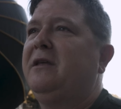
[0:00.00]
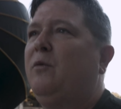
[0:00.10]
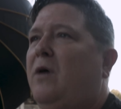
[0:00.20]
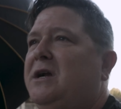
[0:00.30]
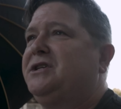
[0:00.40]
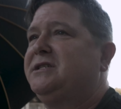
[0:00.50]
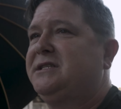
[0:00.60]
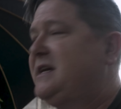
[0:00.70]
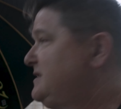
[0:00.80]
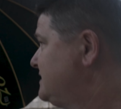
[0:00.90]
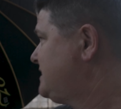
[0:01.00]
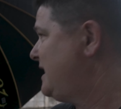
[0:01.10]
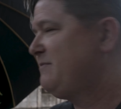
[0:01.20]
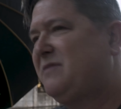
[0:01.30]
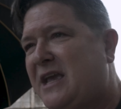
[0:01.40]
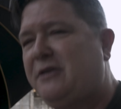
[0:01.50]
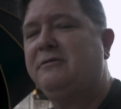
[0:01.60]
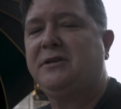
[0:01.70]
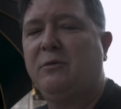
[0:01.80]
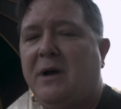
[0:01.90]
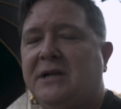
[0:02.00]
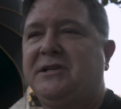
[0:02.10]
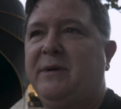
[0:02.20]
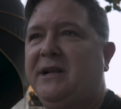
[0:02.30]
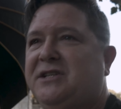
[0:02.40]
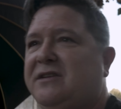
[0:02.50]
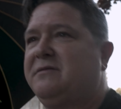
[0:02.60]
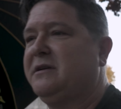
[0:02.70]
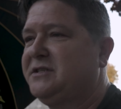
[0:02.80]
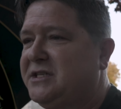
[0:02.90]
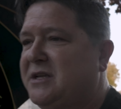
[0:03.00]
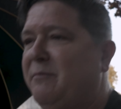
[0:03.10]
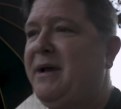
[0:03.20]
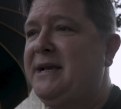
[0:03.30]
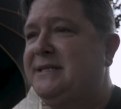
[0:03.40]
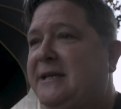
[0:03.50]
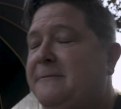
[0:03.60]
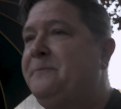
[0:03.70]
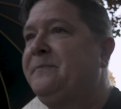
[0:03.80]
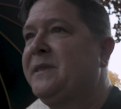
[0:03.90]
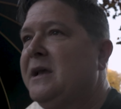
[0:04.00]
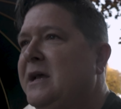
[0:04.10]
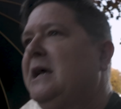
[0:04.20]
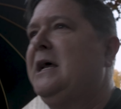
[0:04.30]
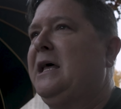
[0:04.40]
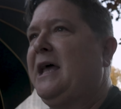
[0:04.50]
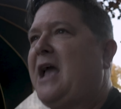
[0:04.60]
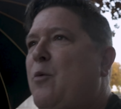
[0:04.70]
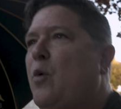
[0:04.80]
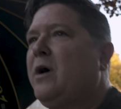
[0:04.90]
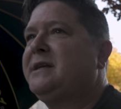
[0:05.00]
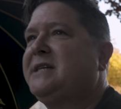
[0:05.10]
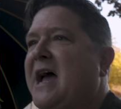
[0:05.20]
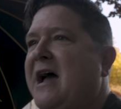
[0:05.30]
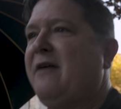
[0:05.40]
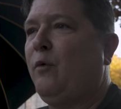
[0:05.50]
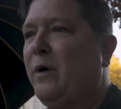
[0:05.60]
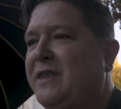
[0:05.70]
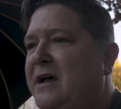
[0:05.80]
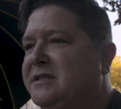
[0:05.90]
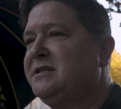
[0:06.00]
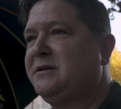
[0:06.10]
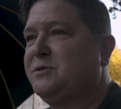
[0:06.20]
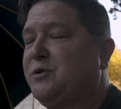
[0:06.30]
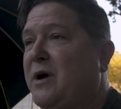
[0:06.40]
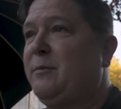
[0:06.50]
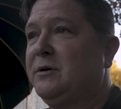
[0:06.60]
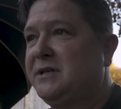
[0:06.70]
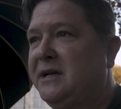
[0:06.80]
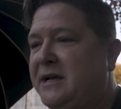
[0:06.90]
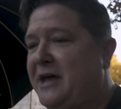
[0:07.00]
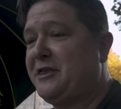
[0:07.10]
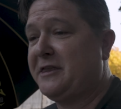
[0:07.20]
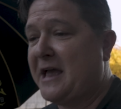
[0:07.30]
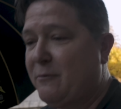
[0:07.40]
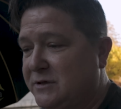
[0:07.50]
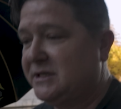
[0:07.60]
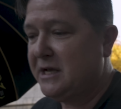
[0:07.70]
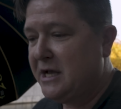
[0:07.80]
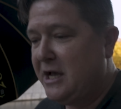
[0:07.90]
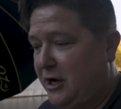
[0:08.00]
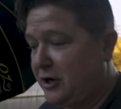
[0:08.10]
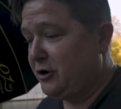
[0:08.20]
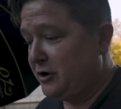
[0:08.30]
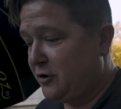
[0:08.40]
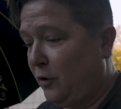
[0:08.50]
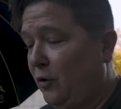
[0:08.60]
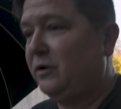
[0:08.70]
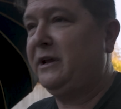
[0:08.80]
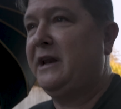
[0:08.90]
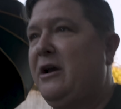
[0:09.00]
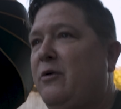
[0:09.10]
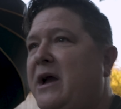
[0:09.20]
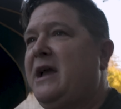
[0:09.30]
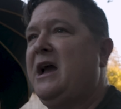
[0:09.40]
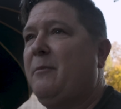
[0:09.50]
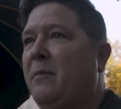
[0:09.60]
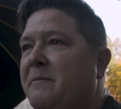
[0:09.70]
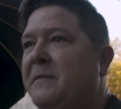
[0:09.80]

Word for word: that watches, takes the time, thank you so much. I mean, it's just, just amazing. Like I wanted to have 1,000 subscribers. I thought that was a good goal and here I am